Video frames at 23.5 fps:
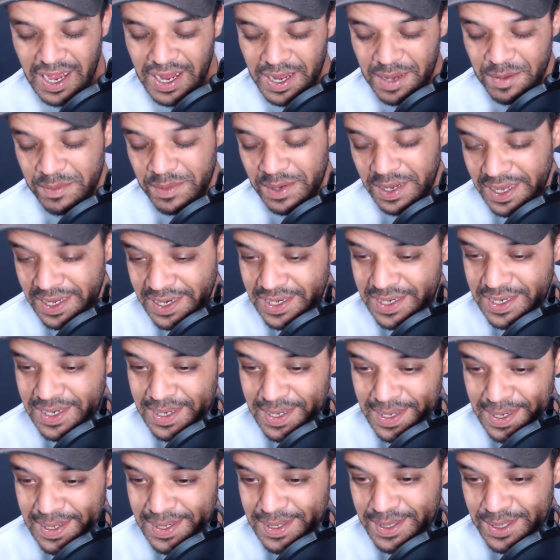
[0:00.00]
I am not
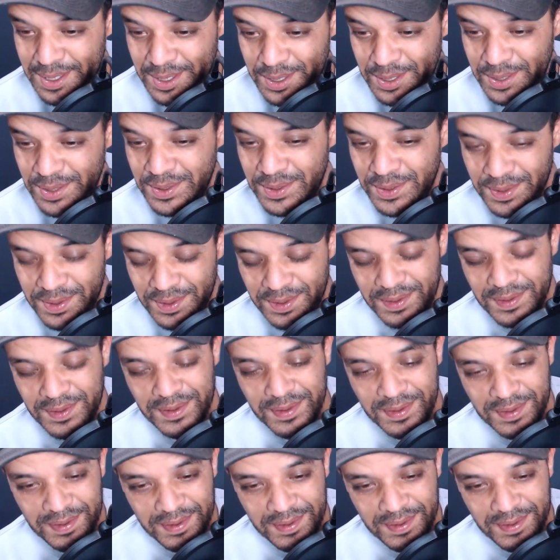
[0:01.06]
jealous too.